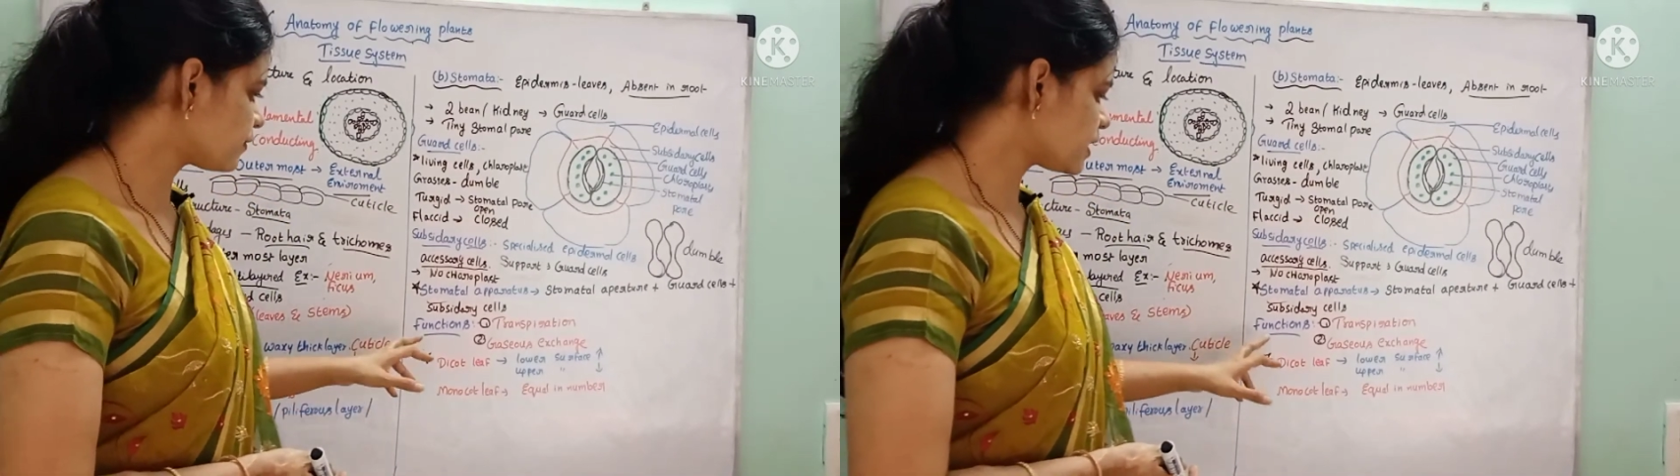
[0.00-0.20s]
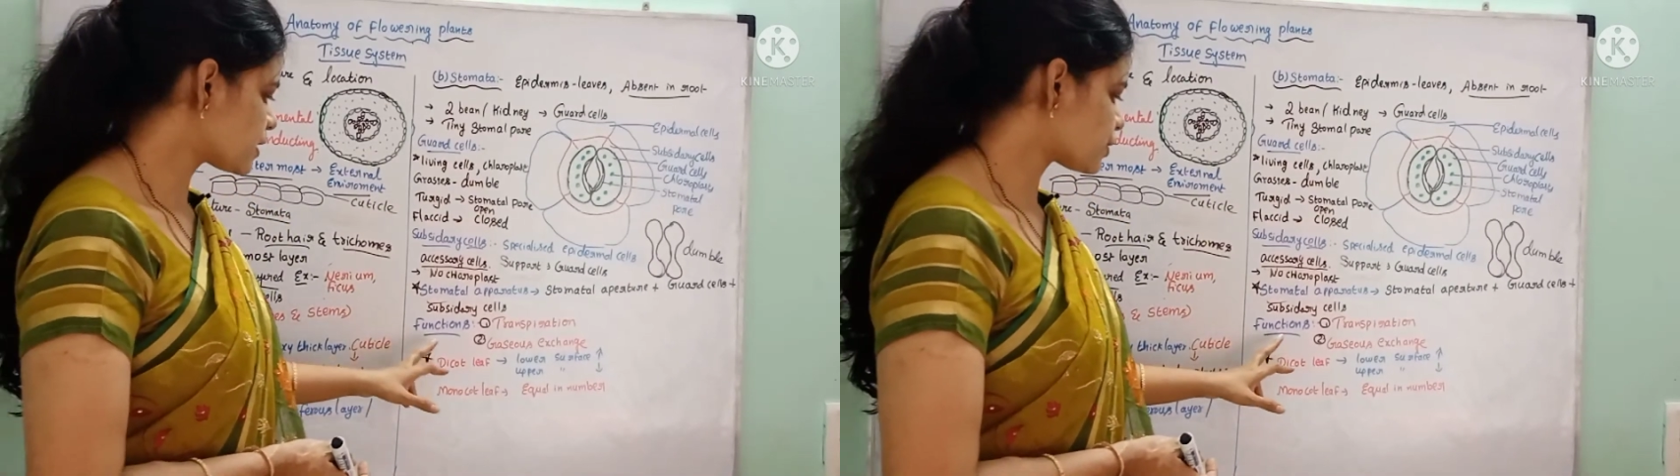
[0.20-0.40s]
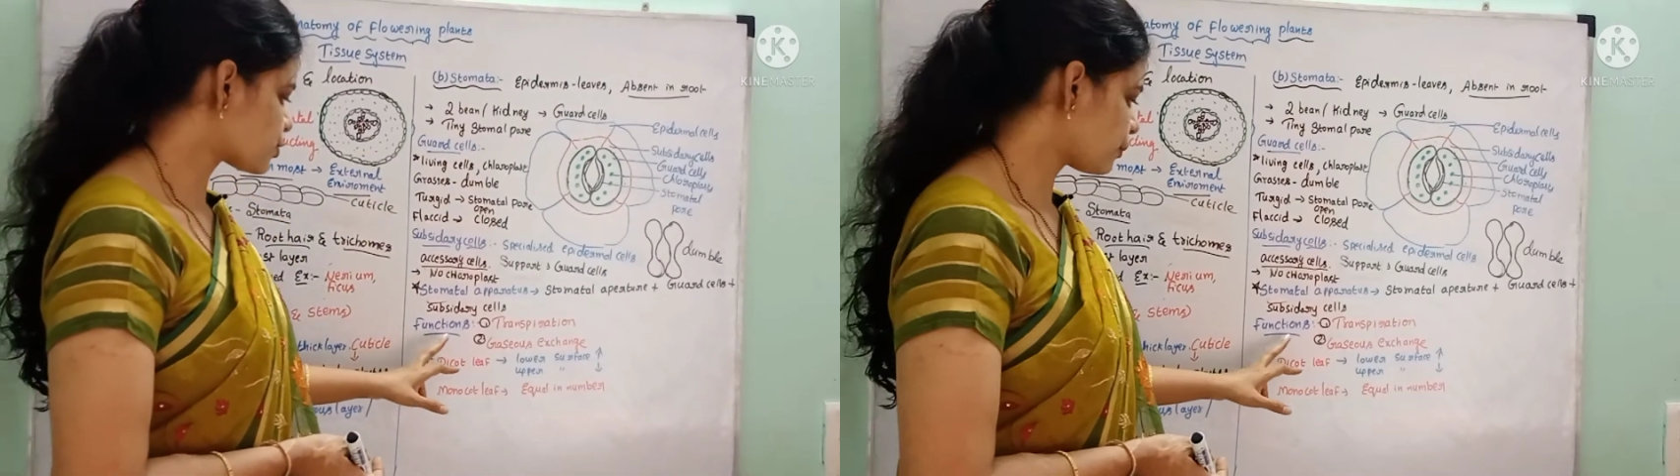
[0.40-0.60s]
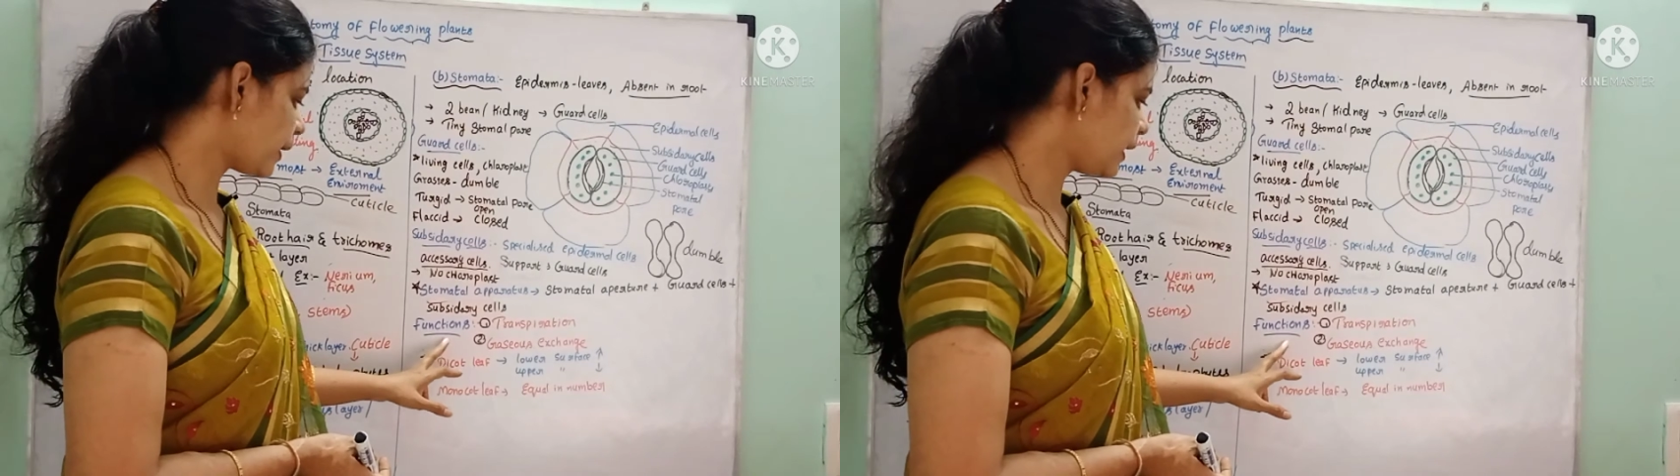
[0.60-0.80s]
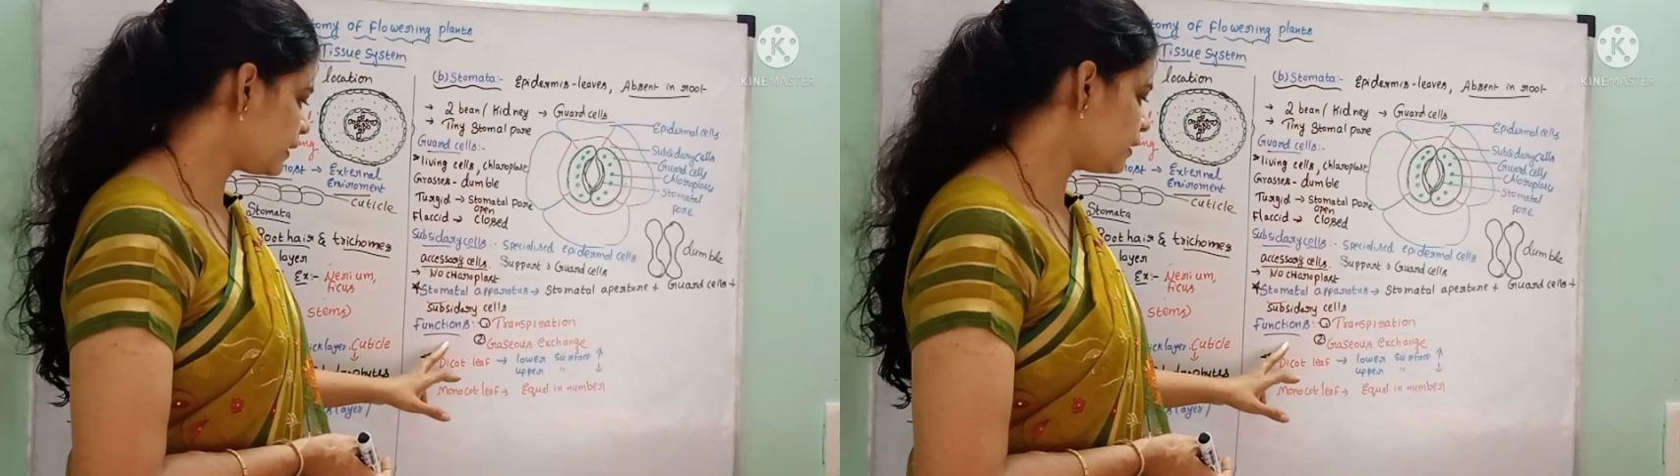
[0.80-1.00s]
of these
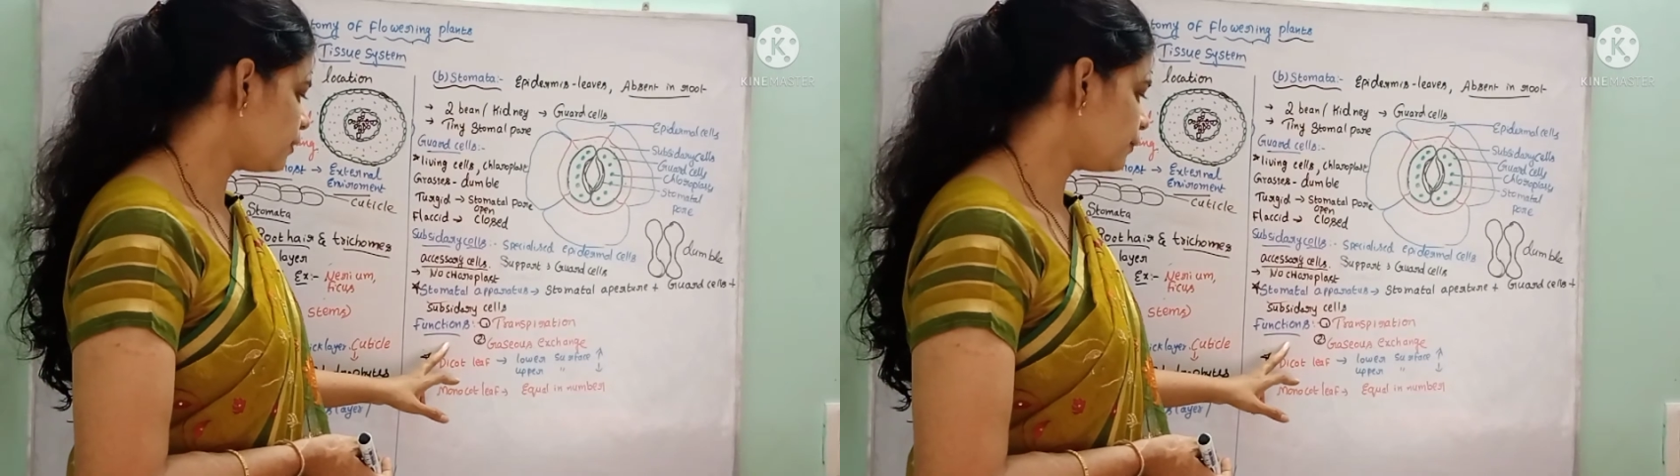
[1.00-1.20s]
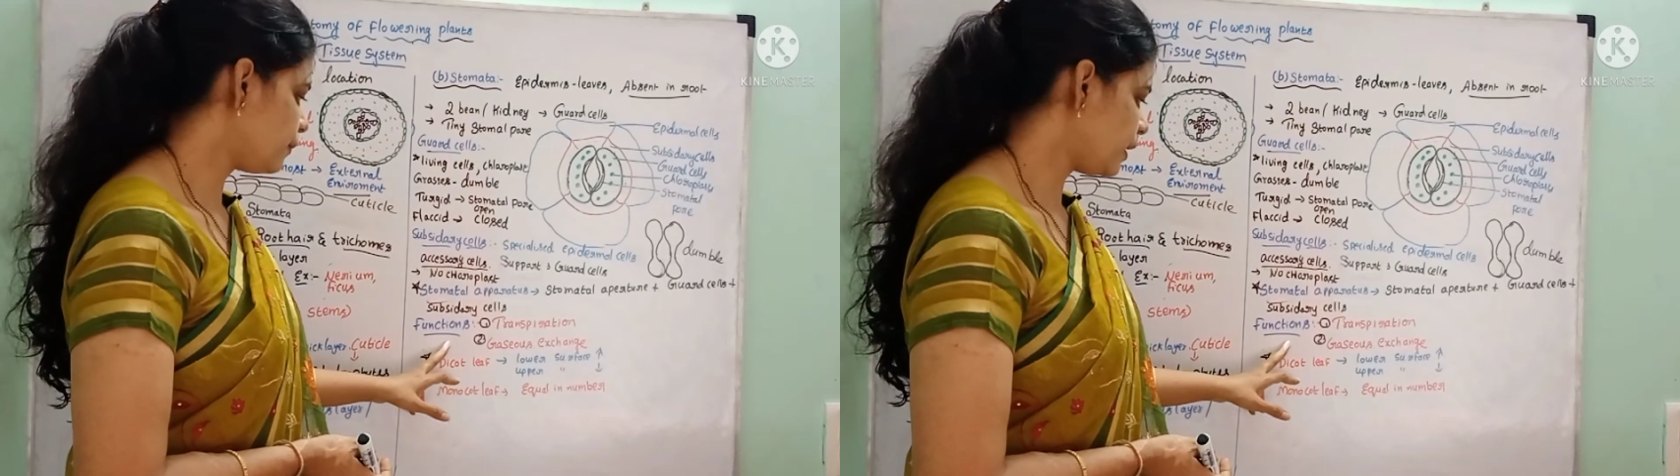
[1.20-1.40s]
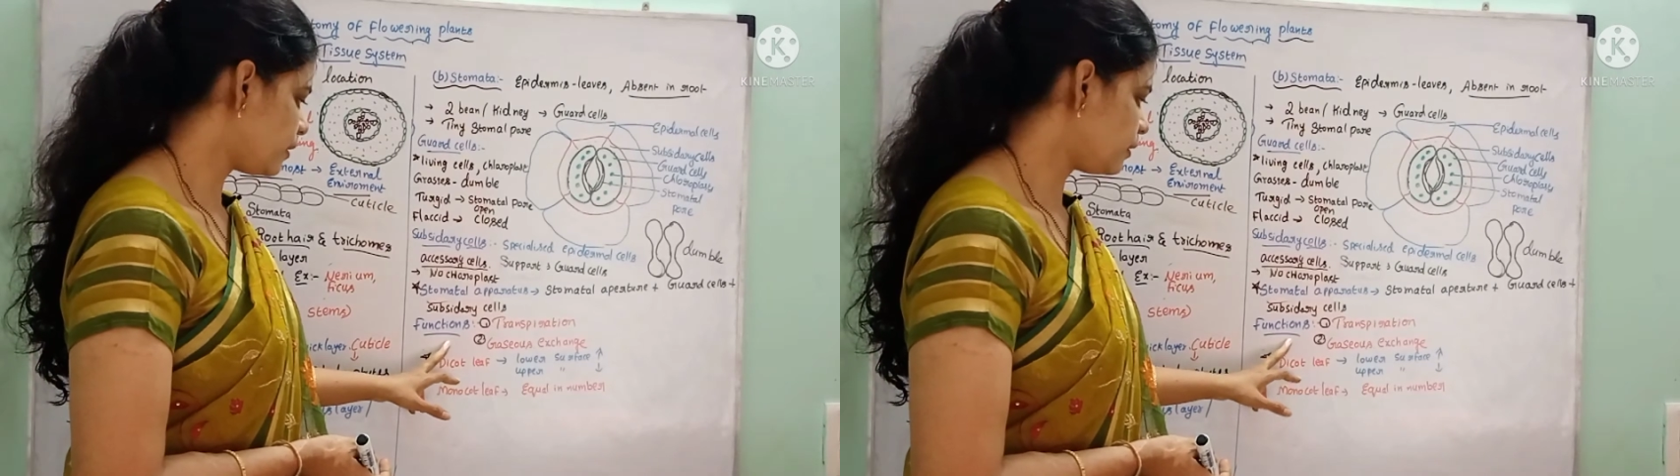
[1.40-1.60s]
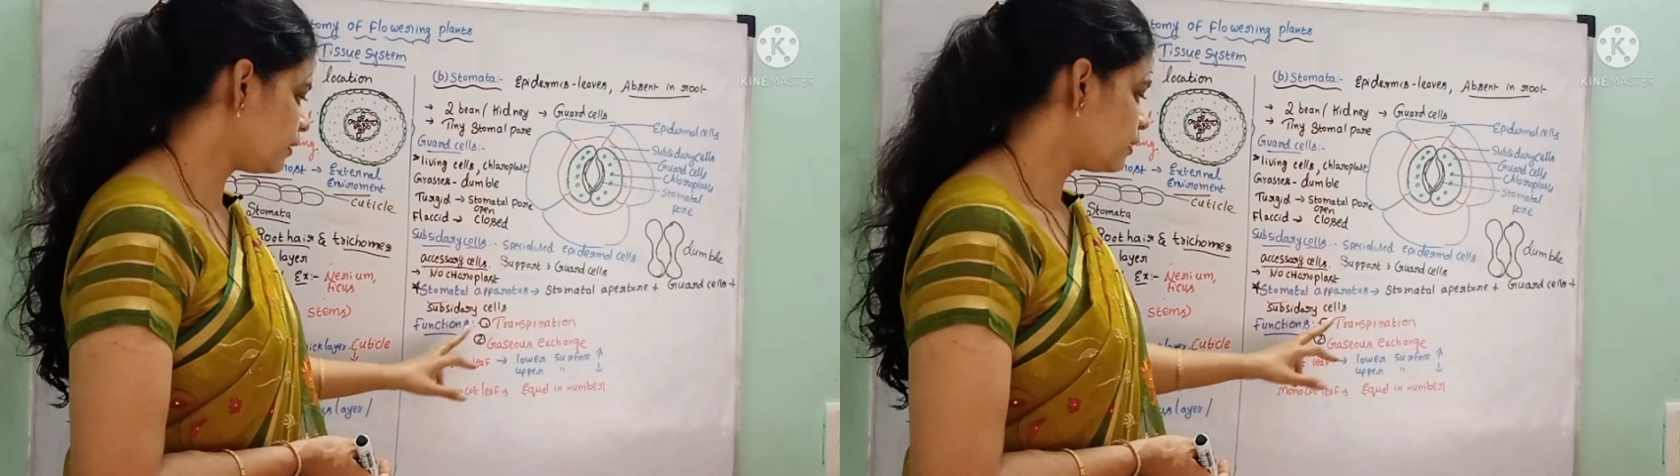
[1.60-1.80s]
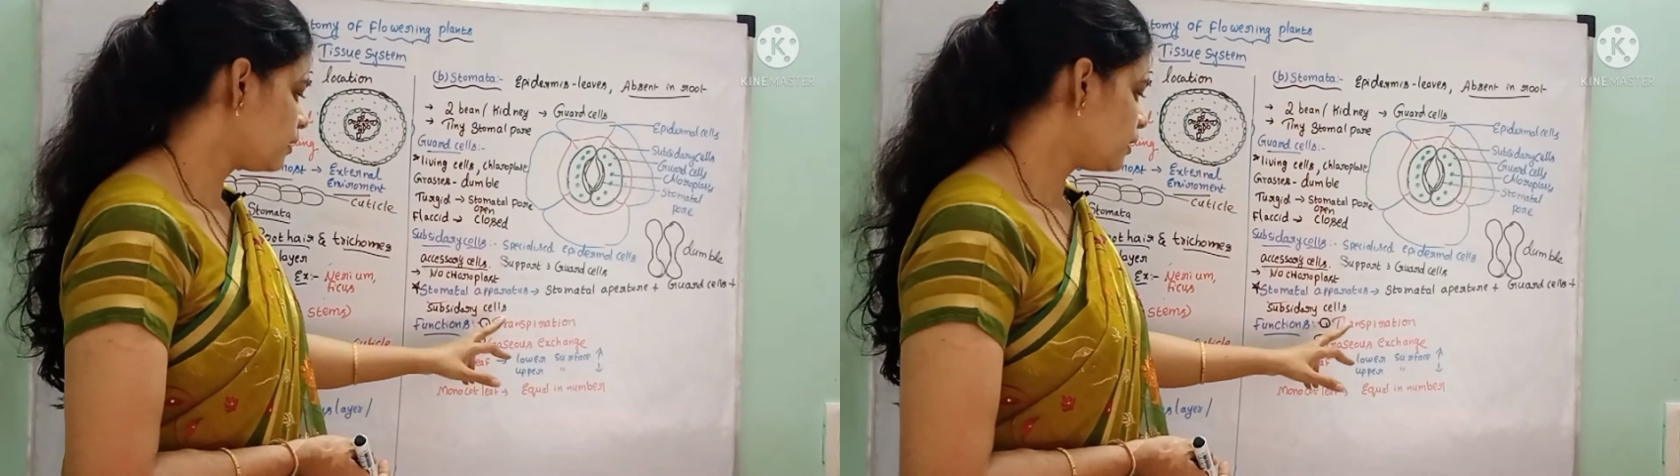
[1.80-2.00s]
stomata were